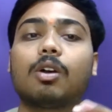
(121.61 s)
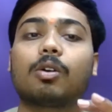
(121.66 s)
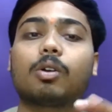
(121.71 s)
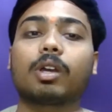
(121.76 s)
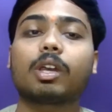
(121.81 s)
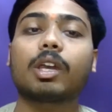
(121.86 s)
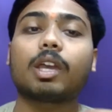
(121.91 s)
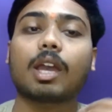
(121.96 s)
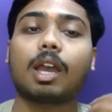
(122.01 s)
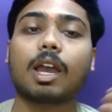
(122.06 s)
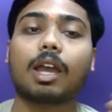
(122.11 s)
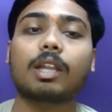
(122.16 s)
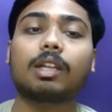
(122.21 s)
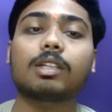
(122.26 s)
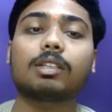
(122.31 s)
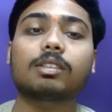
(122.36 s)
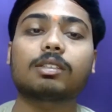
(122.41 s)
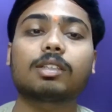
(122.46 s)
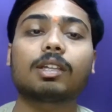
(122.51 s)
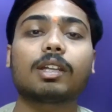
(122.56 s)
Okay,
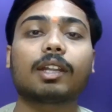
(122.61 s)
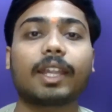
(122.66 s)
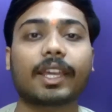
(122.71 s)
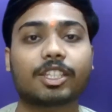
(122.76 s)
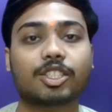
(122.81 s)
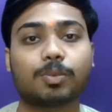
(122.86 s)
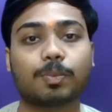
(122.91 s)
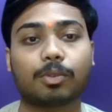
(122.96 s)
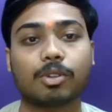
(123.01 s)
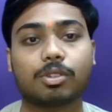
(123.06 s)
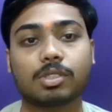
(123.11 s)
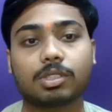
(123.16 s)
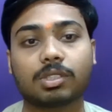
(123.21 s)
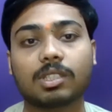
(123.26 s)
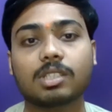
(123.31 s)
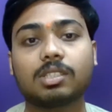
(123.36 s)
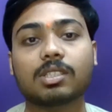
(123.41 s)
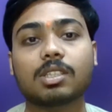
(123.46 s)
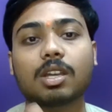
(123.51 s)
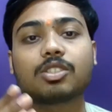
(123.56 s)
and the next
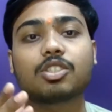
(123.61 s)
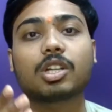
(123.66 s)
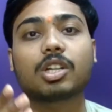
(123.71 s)
process is